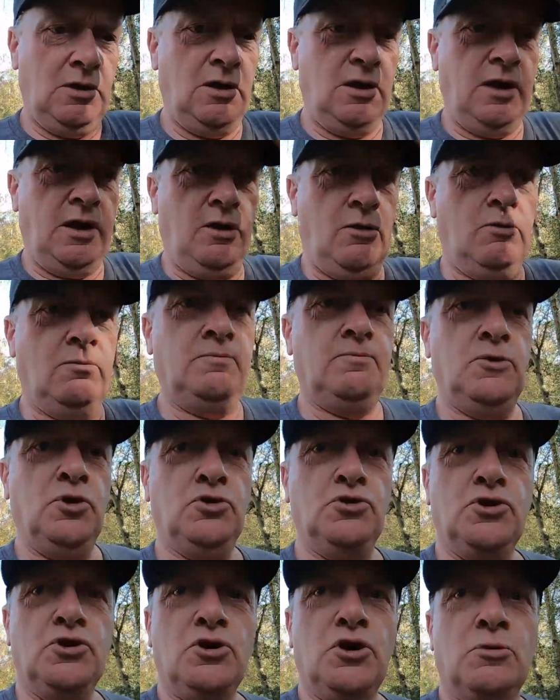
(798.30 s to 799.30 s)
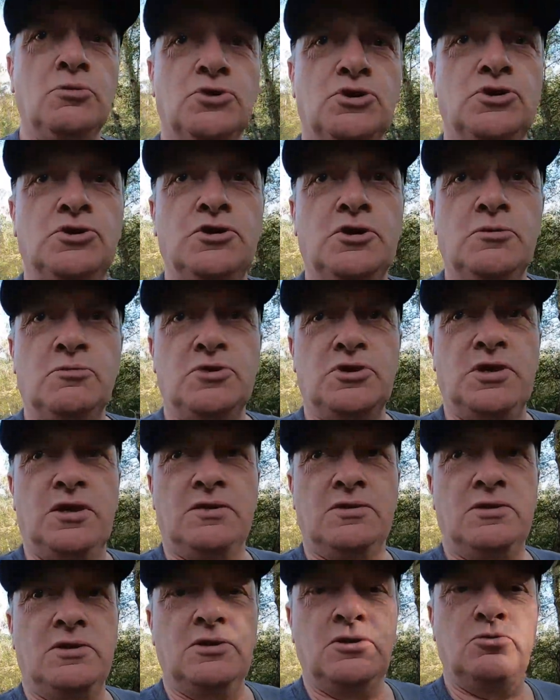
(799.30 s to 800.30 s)
Now, under normal
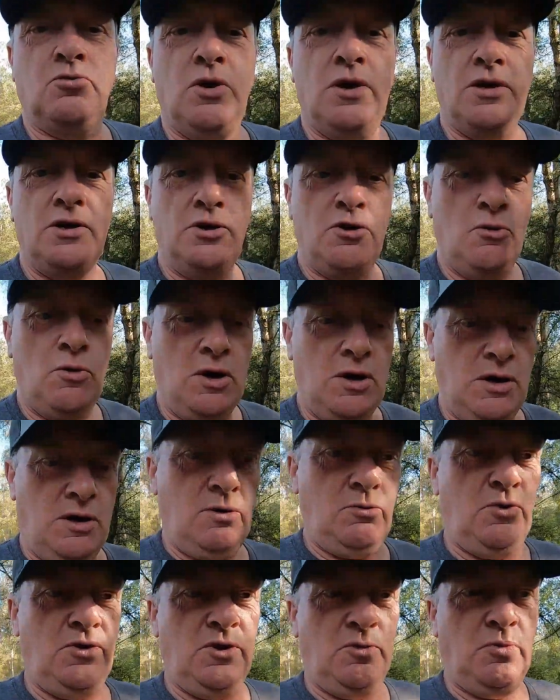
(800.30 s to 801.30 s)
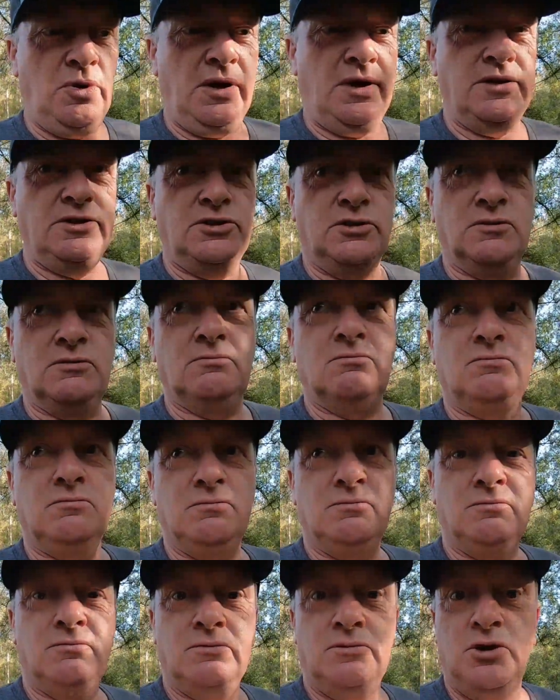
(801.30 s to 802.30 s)
circumstances, when you are with a patient,
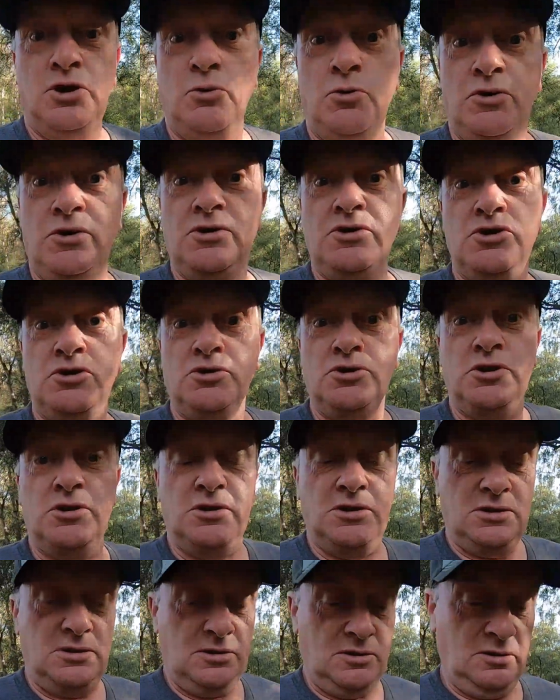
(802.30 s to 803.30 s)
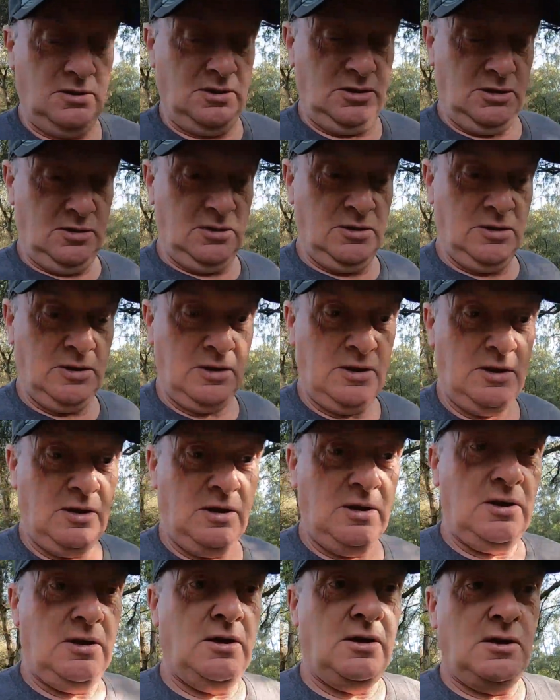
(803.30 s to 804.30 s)
you're within touching distance.
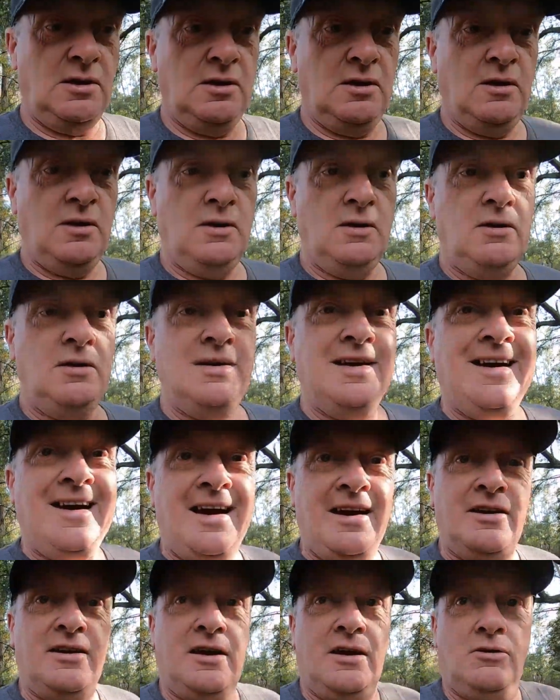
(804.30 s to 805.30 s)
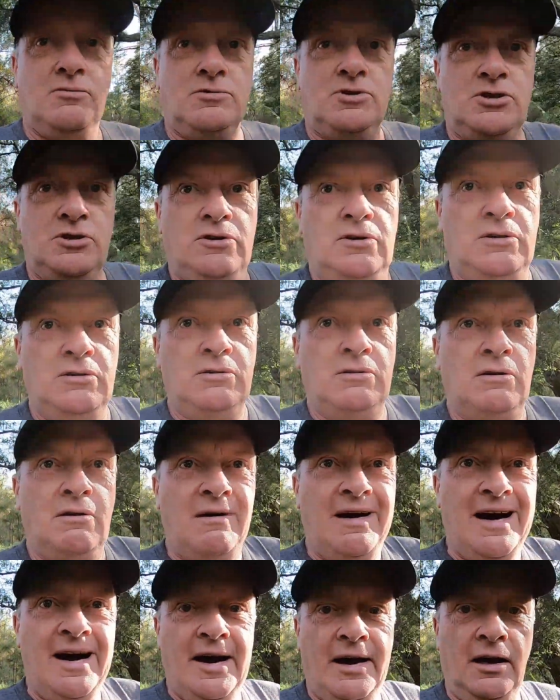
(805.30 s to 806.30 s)
You get down to
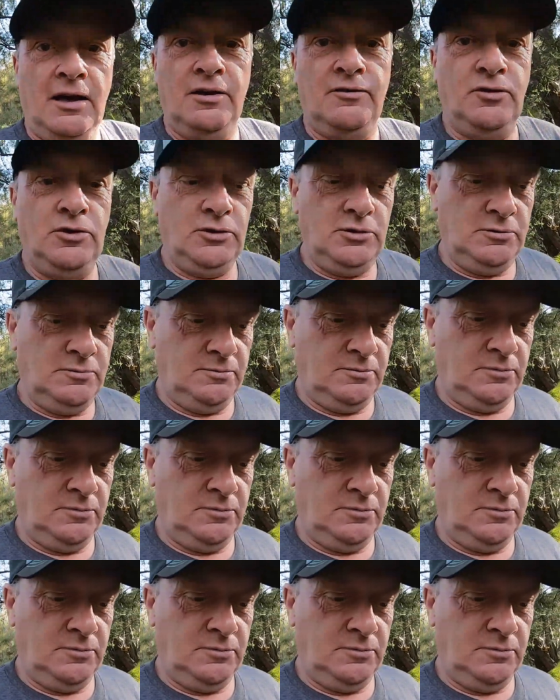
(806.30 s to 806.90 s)
eye level,